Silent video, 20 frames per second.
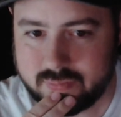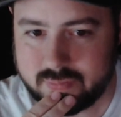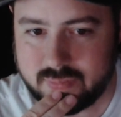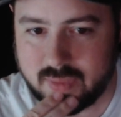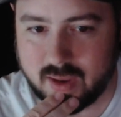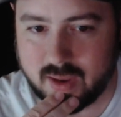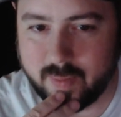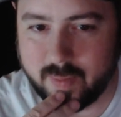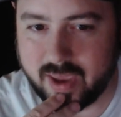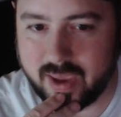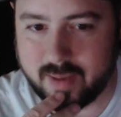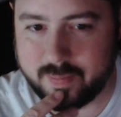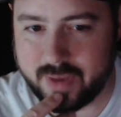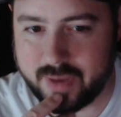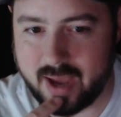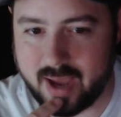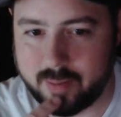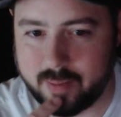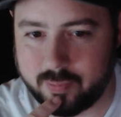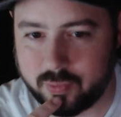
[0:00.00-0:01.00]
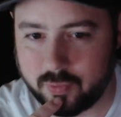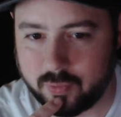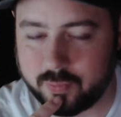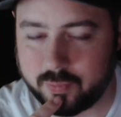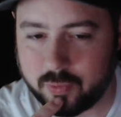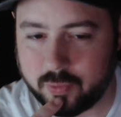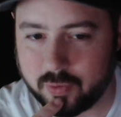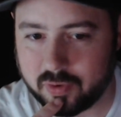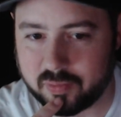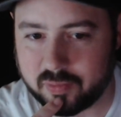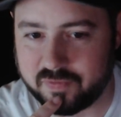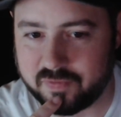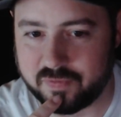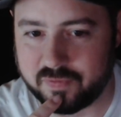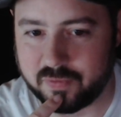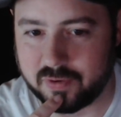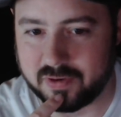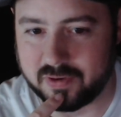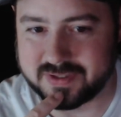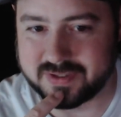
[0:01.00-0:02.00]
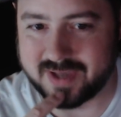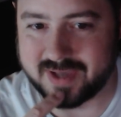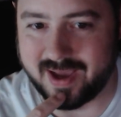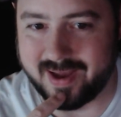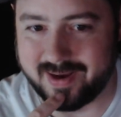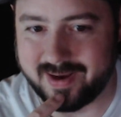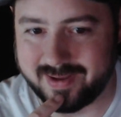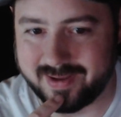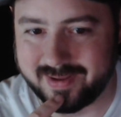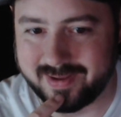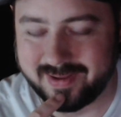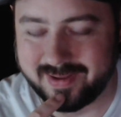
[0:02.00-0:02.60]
made bad pulled pork before. It's kind of